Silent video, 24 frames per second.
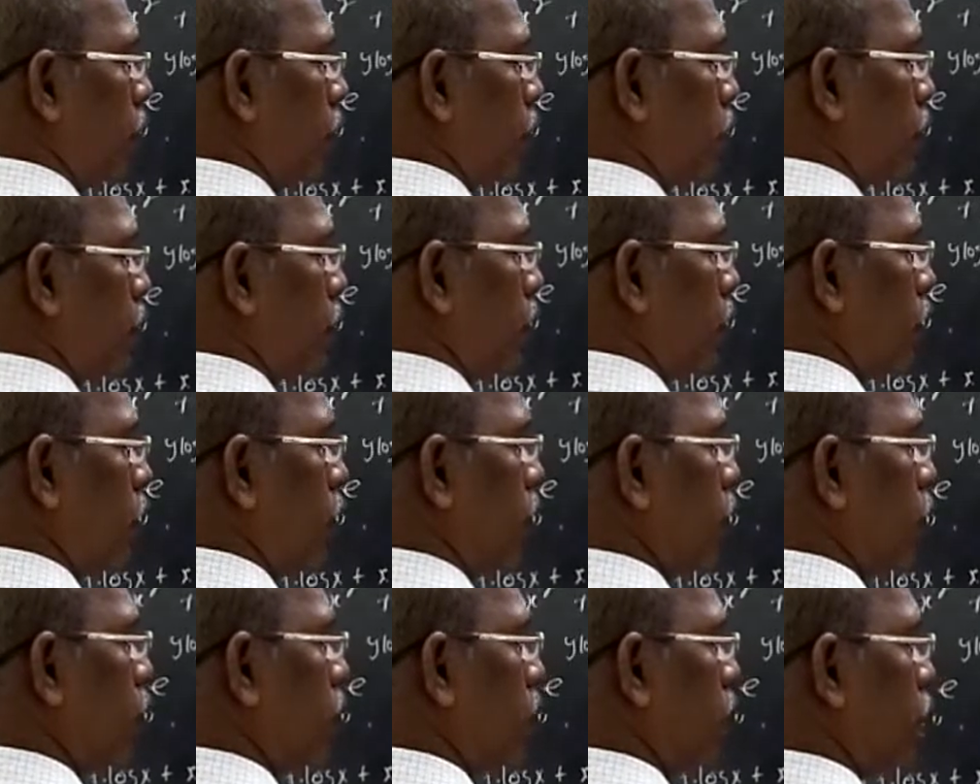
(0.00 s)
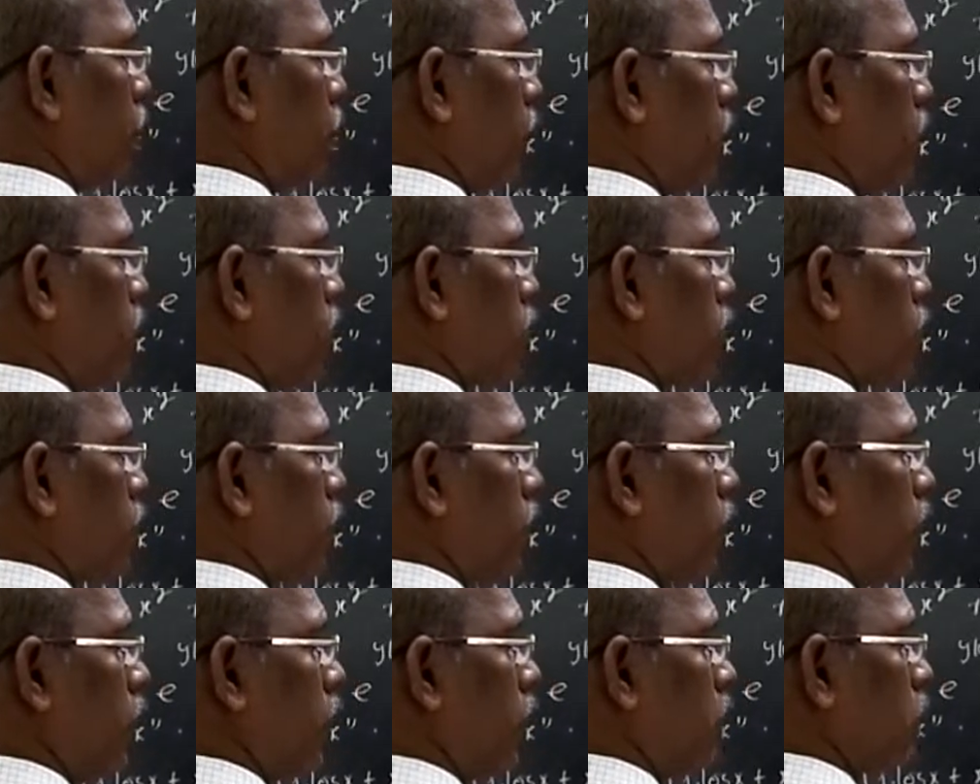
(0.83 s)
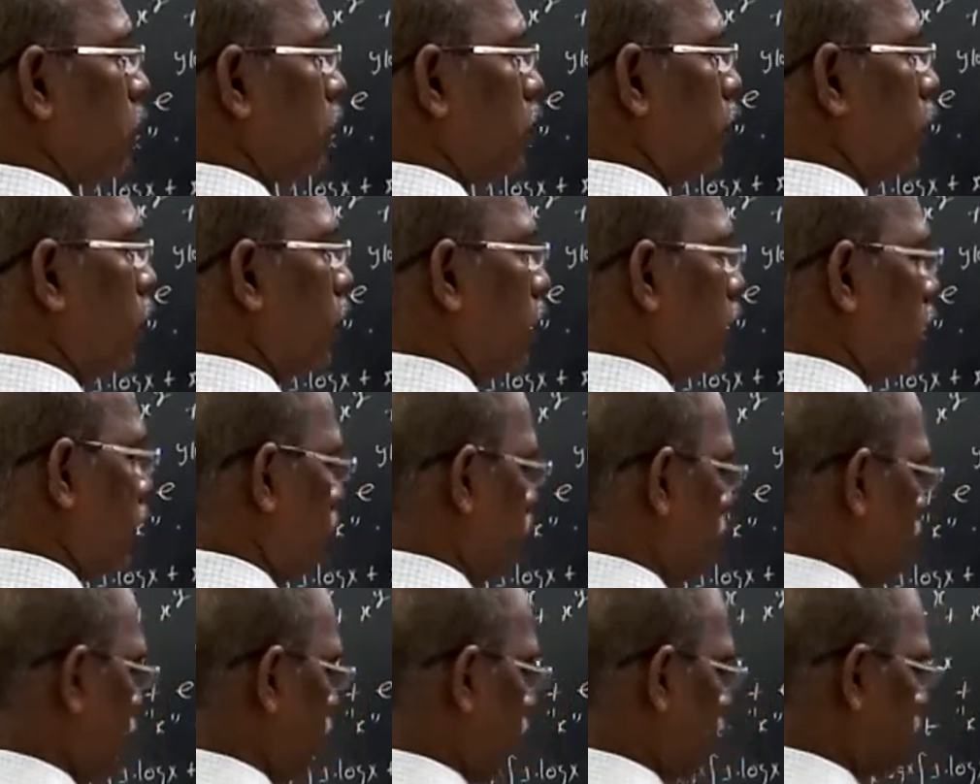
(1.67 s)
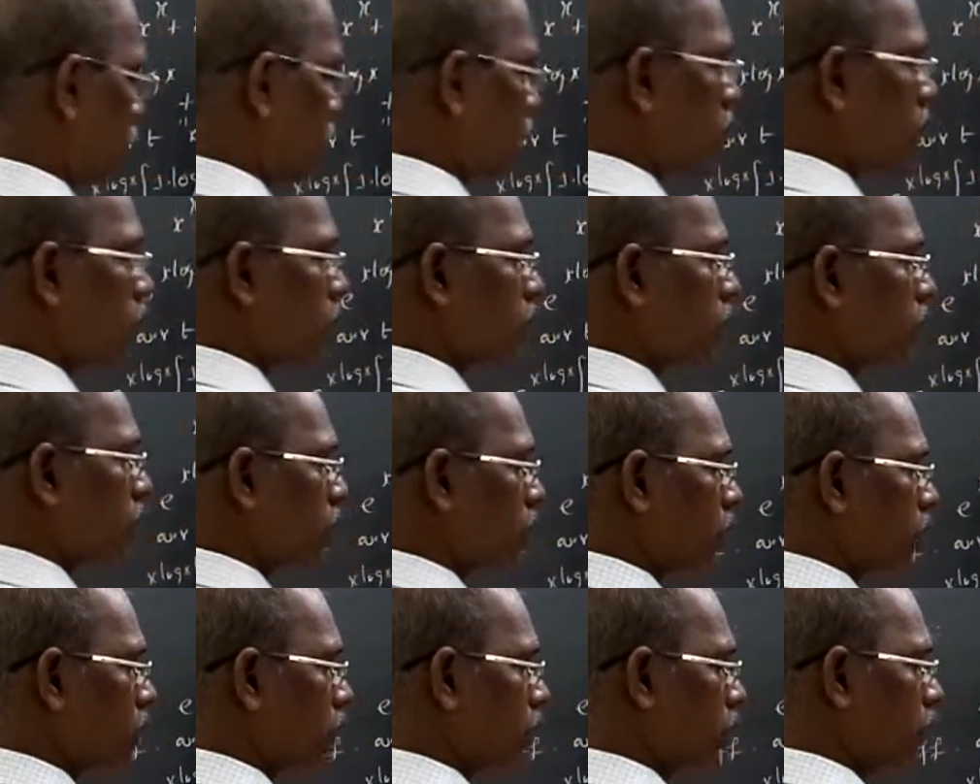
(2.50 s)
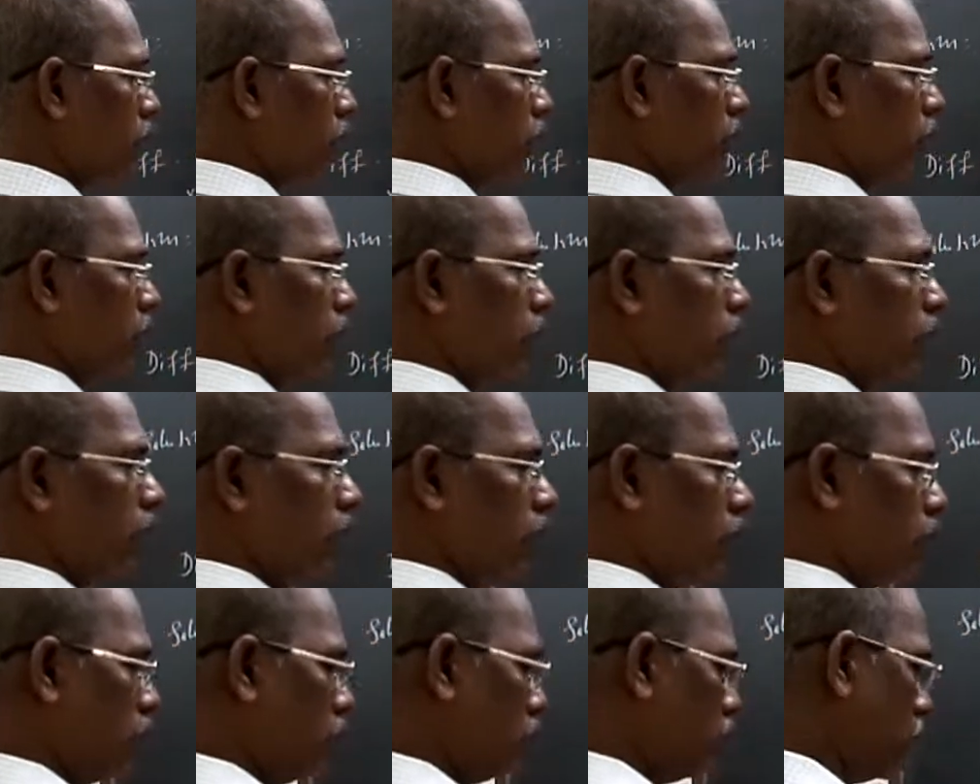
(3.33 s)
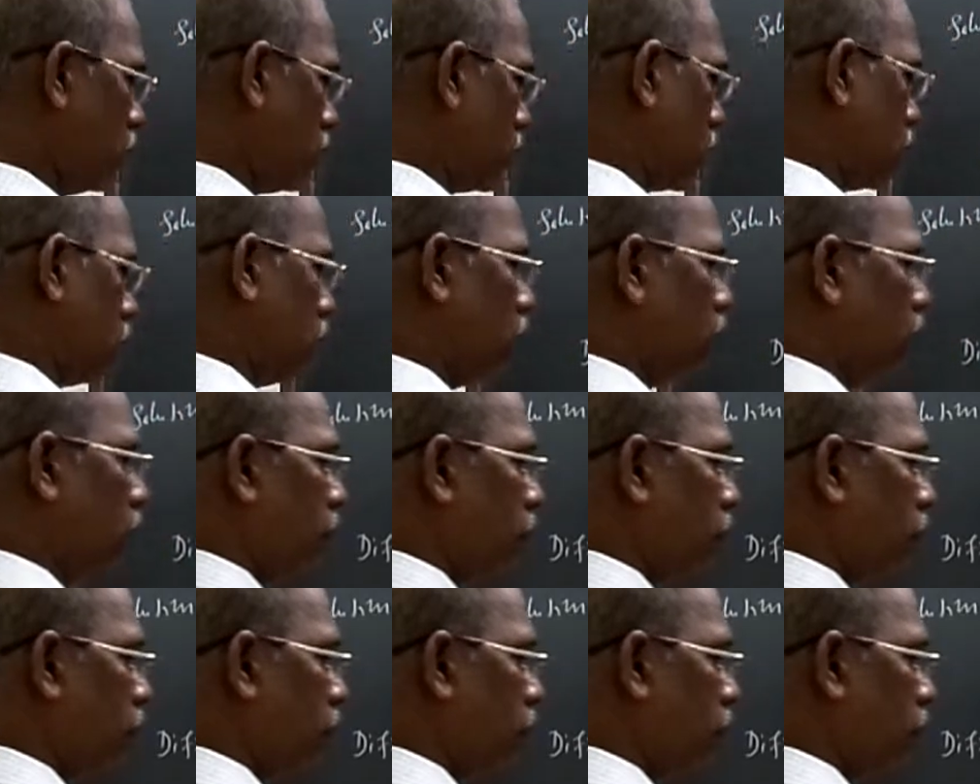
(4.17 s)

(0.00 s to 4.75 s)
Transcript: x by y power x minus 1 in dx. That's all.